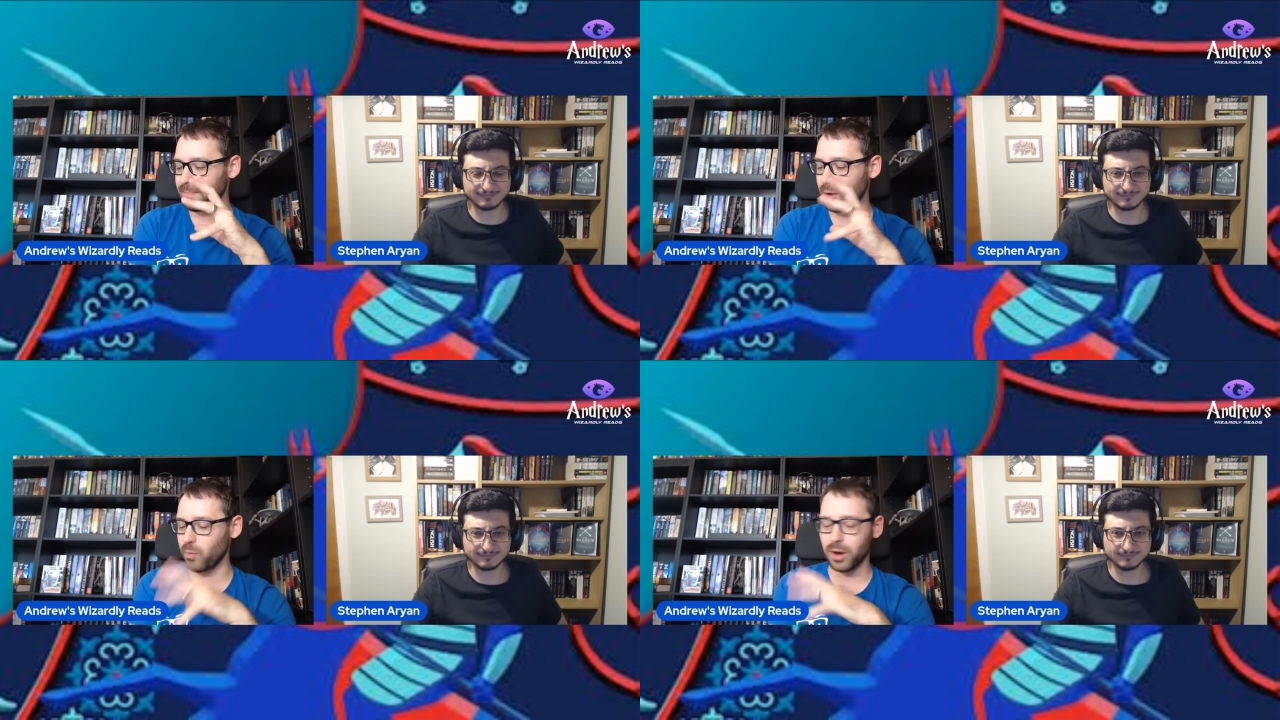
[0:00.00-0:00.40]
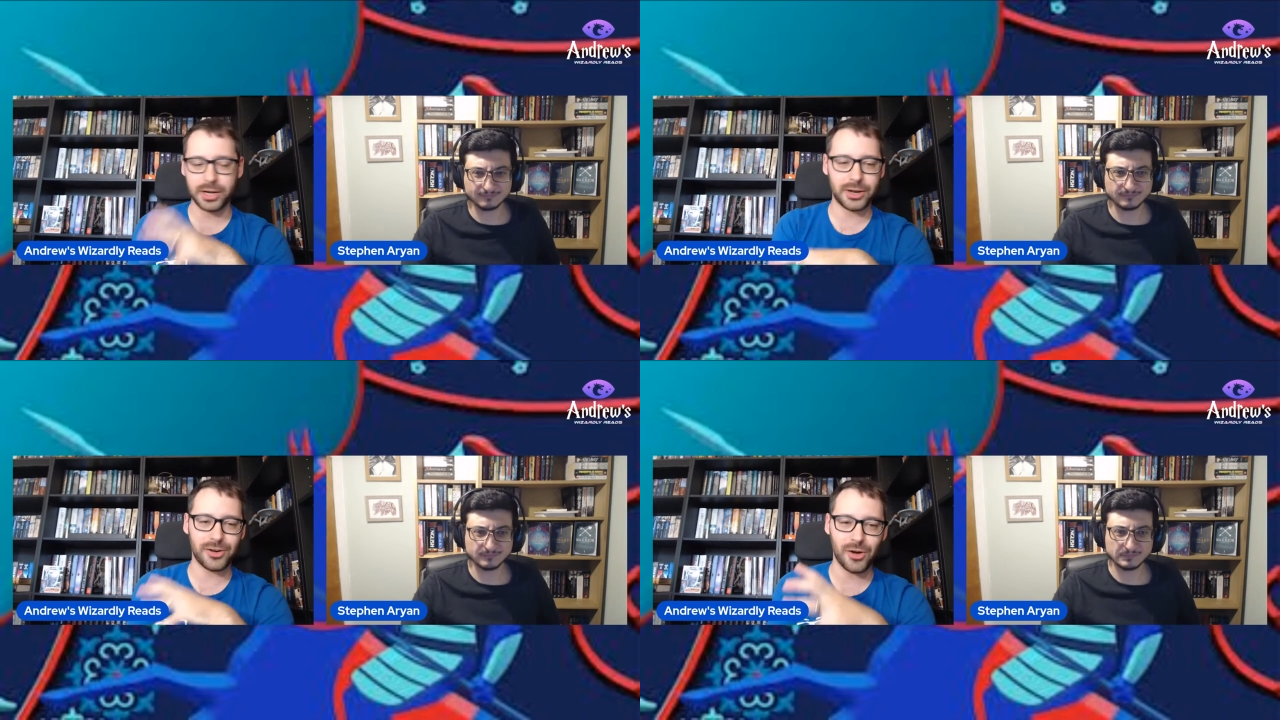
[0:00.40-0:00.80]
Speaker 1: by
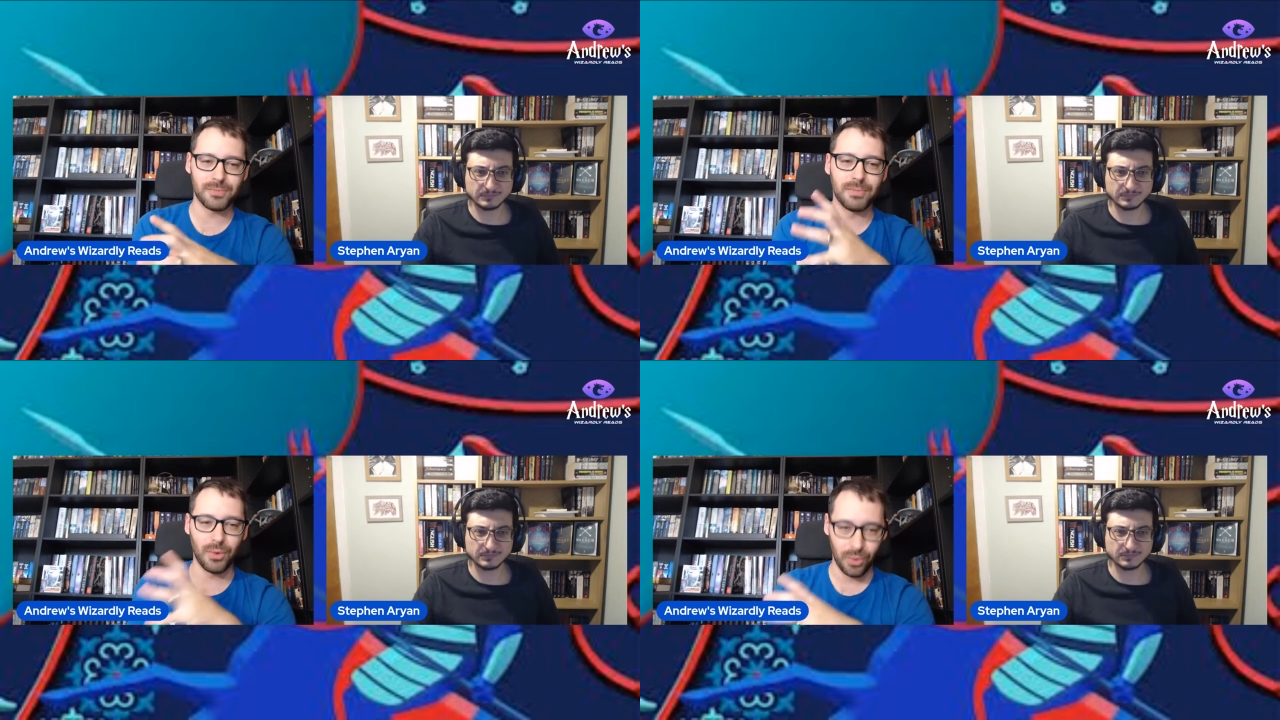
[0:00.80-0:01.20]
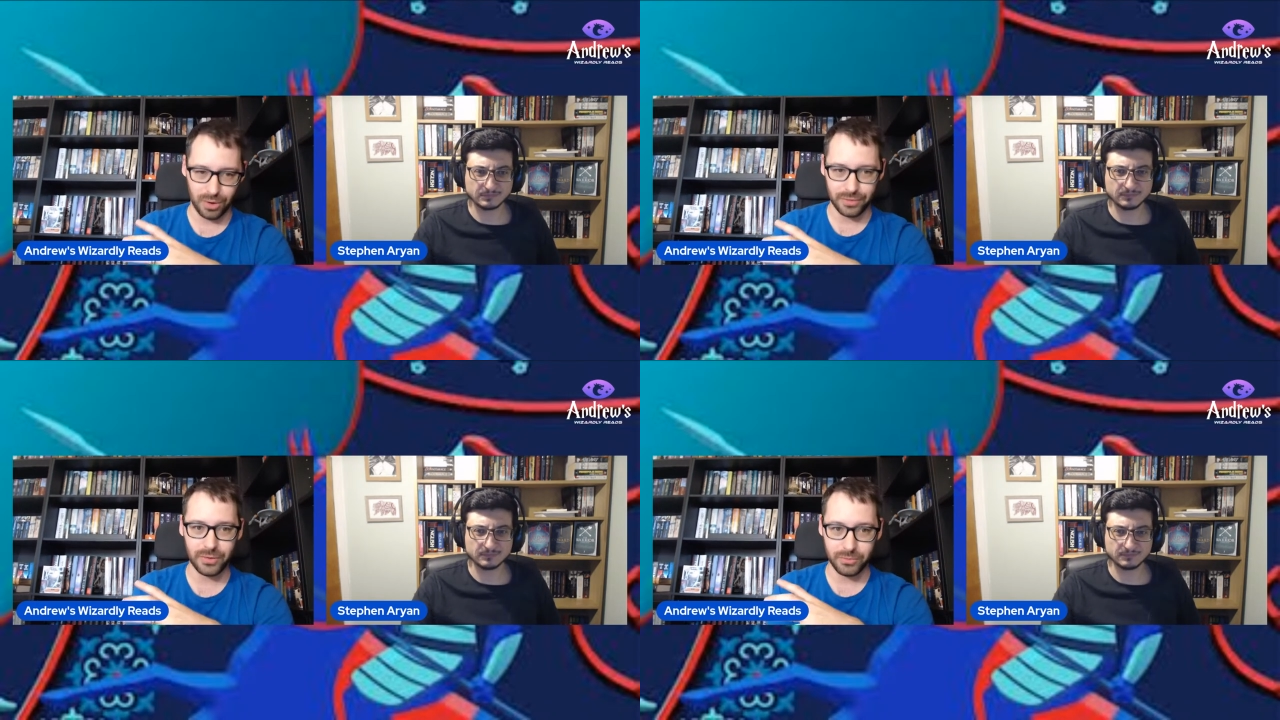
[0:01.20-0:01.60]
wanting to know
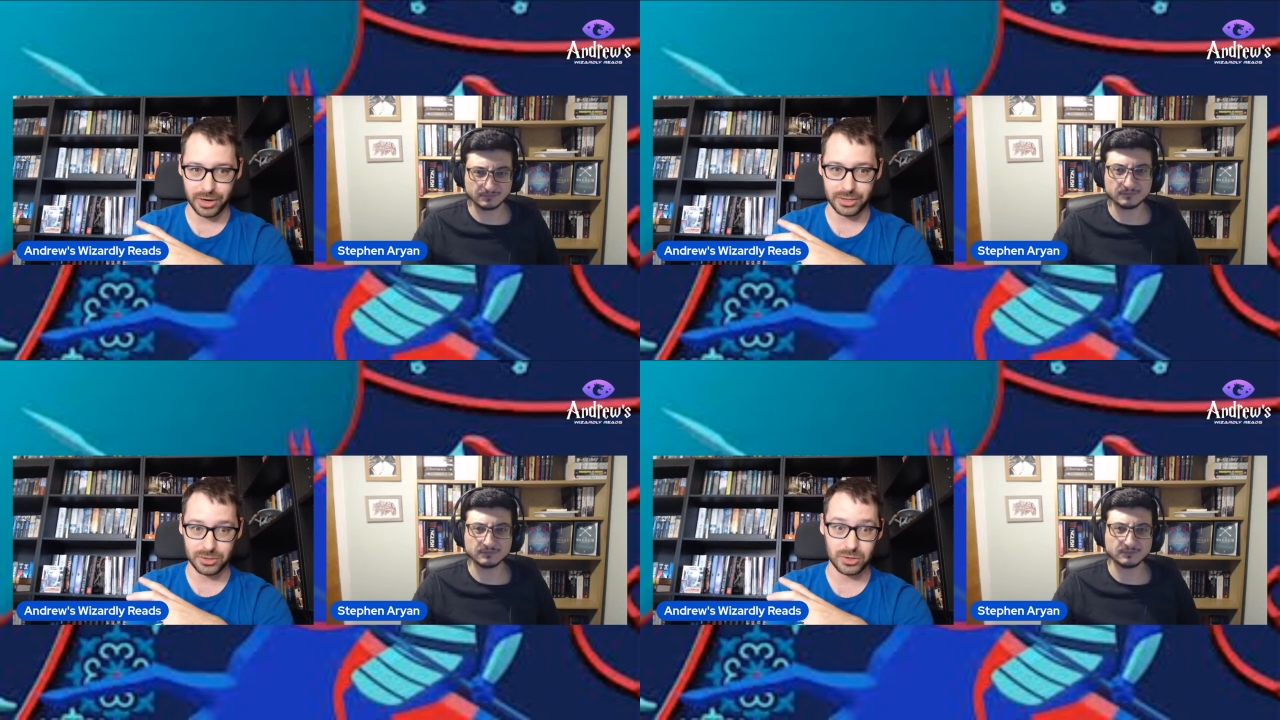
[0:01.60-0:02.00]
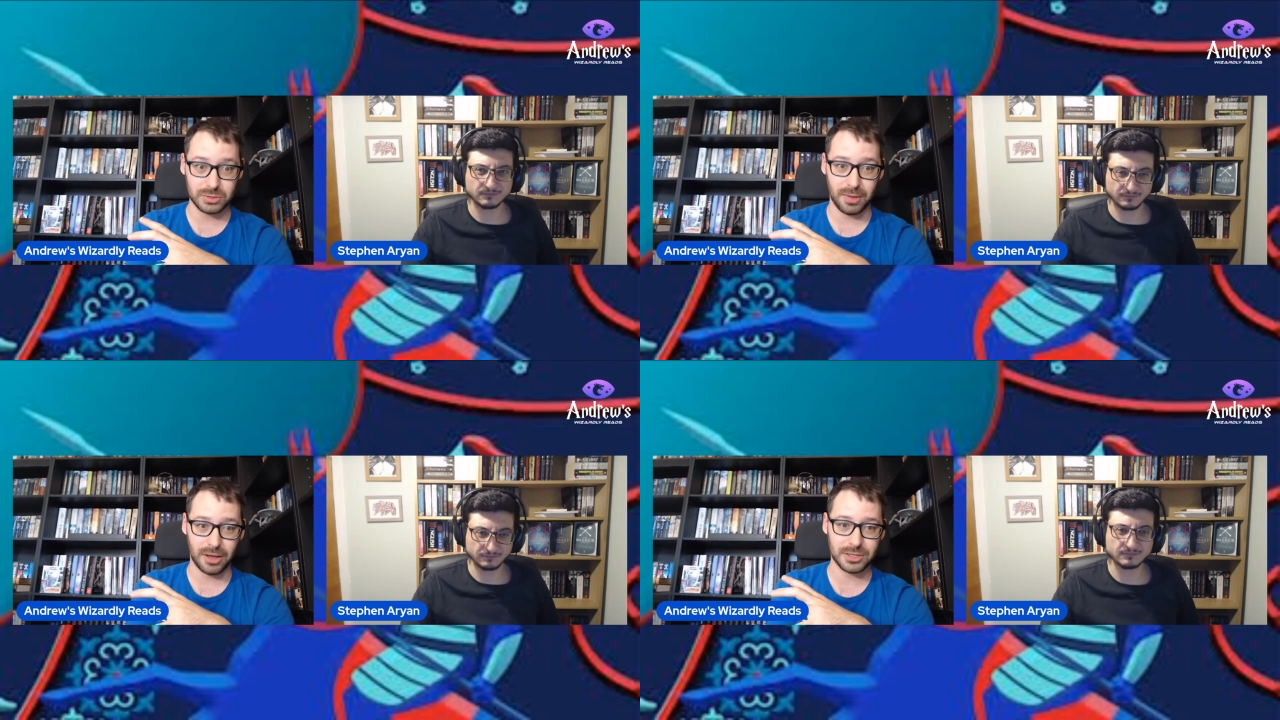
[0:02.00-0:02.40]
more from reading Judas
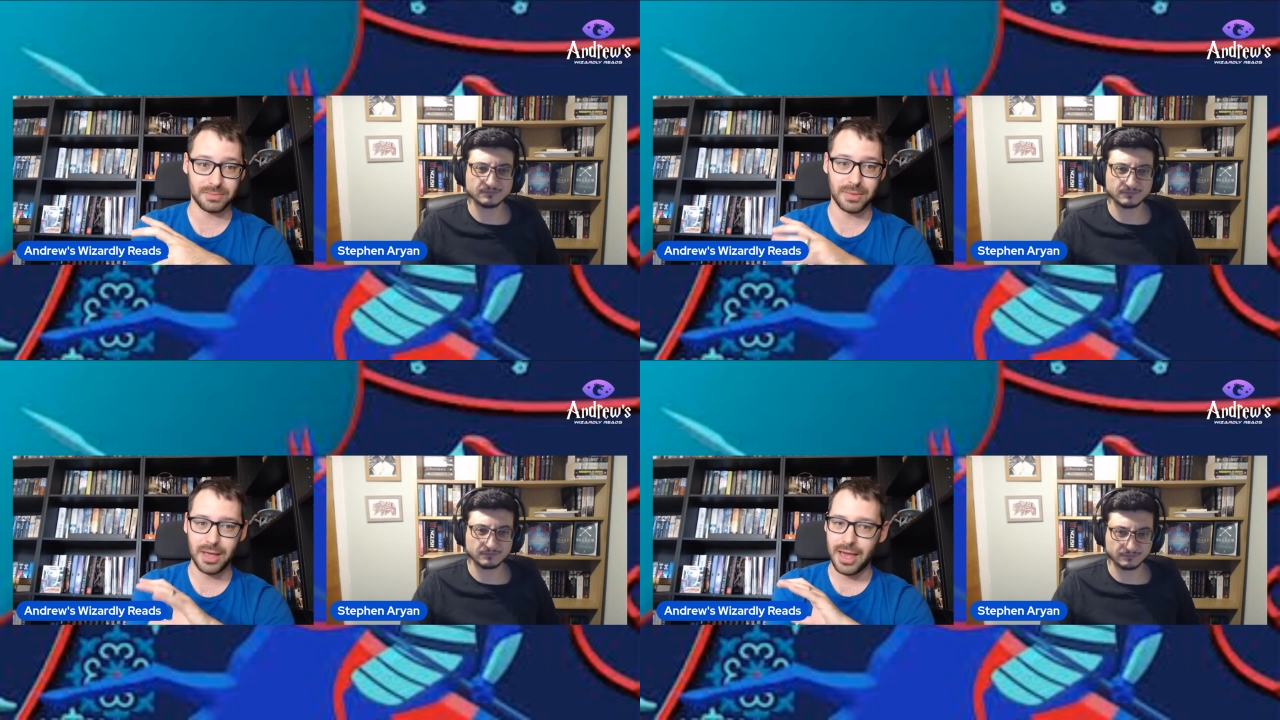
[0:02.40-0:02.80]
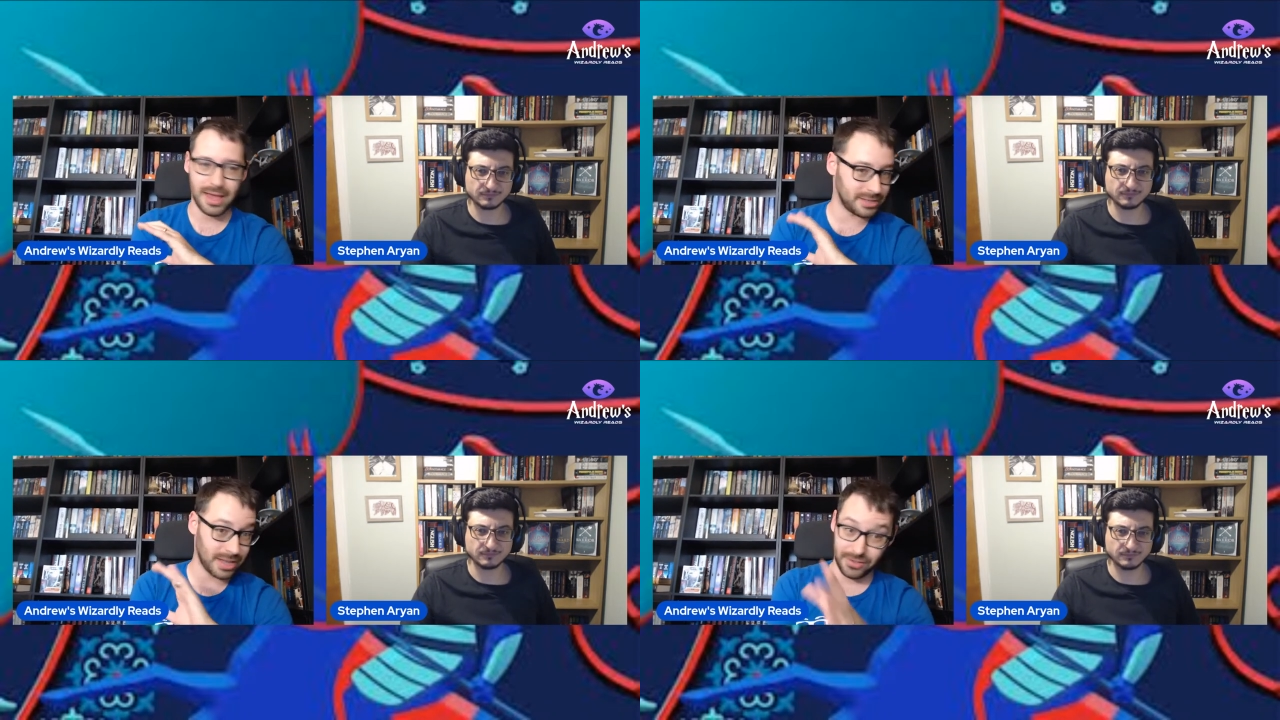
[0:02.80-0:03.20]
Blossom
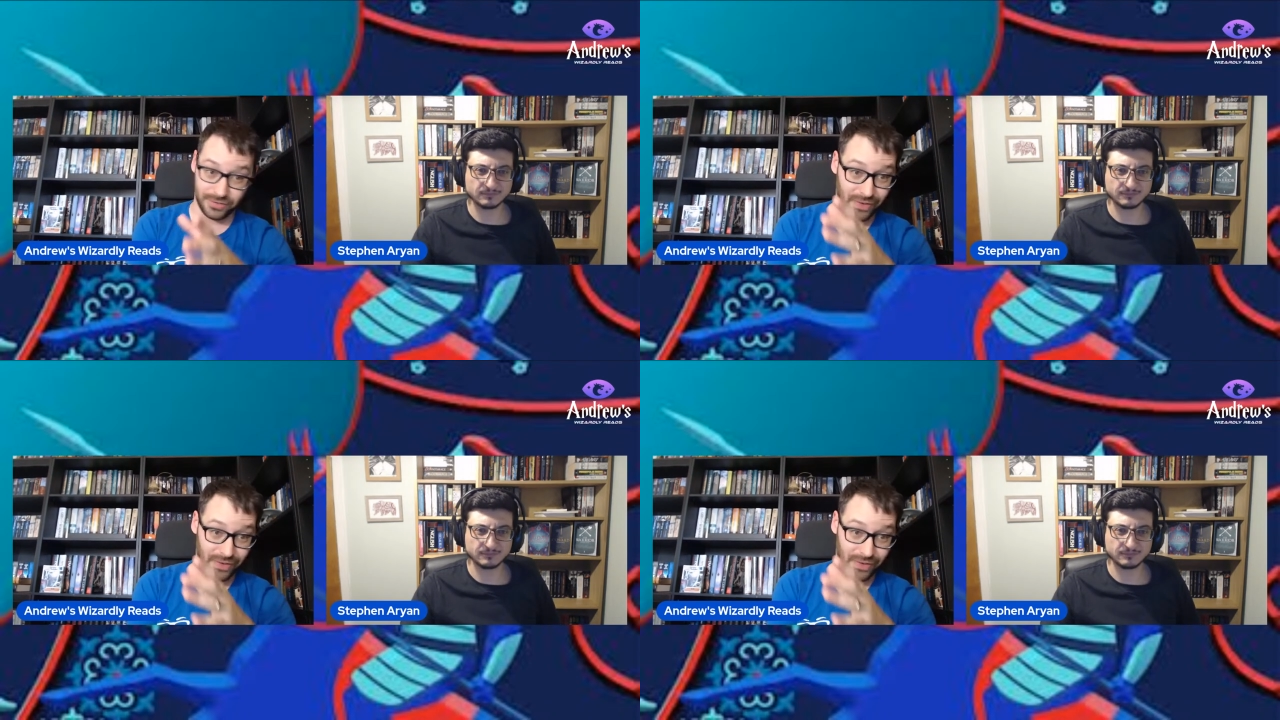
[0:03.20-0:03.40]
is mm -hmm. it's